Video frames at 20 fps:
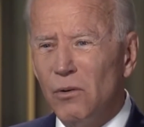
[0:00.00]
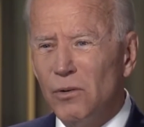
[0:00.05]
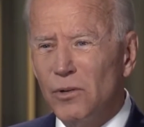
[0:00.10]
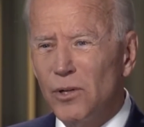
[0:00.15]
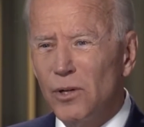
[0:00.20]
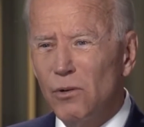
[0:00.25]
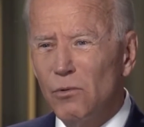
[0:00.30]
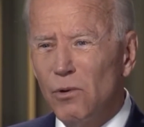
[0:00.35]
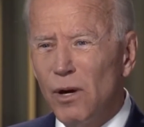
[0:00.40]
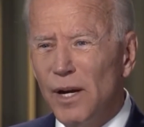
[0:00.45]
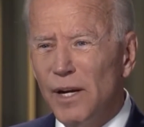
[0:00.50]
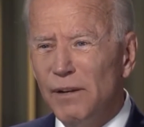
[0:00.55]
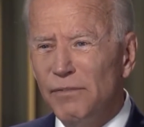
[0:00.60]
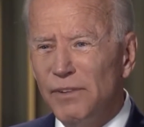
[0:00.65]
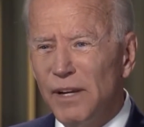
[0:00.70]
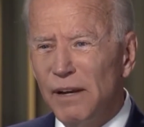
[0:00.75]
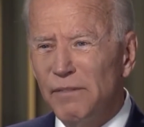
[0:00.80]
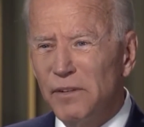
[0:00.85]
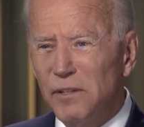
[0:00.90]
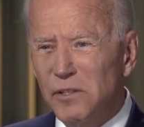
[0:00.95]
You're right if you
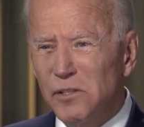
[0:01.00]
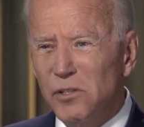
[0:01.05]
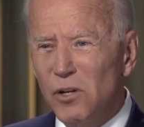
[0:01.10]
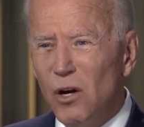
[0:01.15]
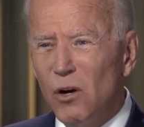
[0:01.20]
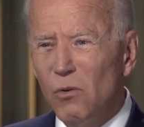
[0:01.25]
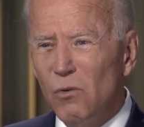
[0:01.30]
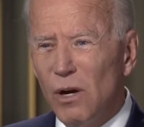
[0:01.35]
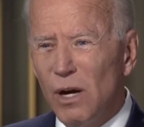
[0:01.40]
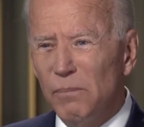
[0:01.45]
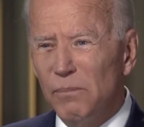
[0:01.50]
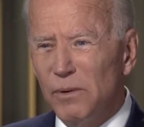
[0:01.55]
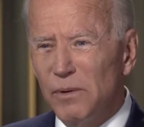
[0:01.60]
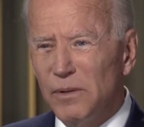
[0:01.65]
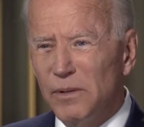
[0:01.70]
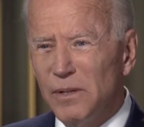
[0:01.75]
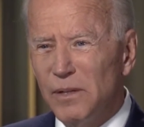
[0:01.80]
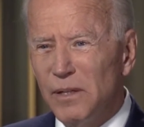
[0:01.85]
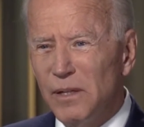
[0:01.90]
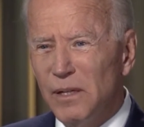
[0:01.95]
have an assault
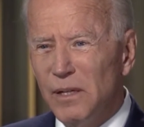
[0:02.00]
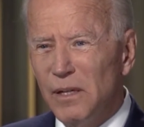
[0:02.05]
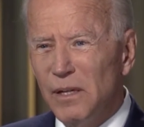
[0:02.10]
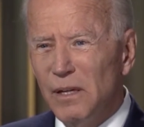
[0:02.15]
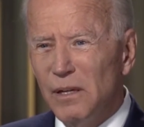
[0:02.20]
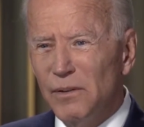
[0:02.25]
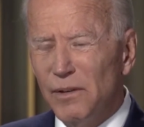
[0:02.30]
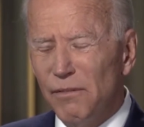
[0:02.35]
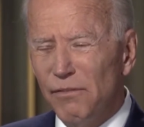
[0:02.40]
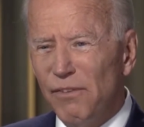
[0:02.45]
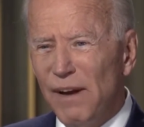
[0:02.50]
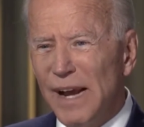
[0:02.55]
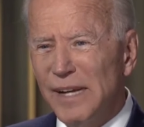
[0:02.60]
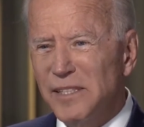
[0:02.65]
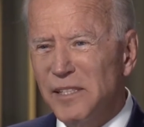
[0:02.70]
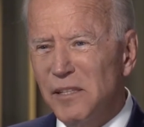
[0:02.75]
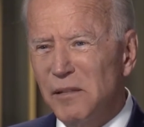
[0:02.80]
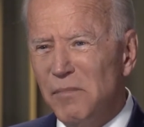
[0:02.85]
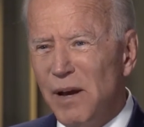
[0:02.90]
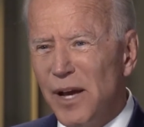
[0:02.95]
weapon. The fact of
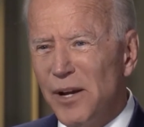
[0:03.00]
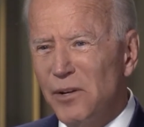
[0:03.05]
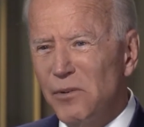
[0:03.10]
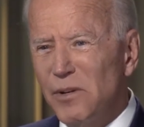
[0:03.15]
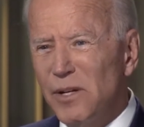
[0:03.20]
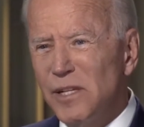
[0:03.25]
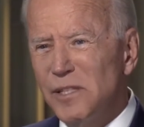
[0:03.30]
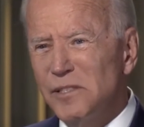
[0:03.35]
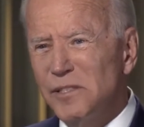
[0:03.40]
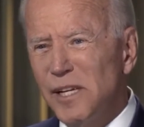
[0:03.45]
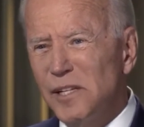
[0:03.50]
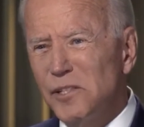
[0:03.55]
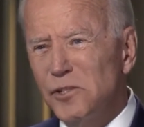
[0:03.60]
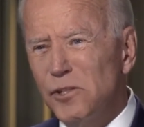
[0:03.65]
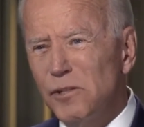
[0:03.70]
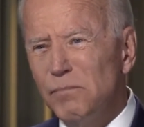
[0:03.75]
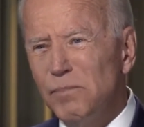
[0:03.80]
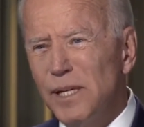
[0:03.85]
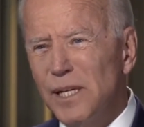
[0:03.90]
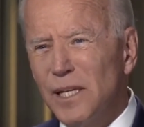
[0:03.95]
the matter is they should
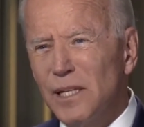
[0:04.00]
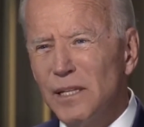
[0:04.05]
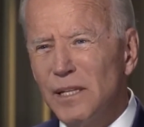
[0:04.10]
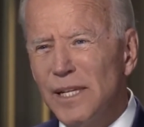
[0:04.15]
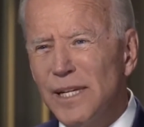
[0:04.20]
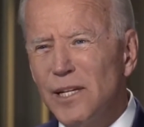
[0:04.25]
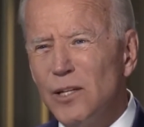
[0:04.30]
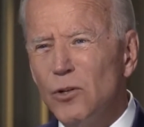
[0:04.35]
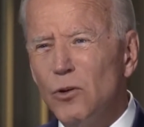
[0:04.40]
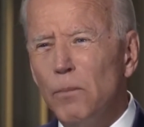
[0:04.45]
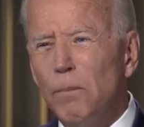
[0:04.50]
be illegal,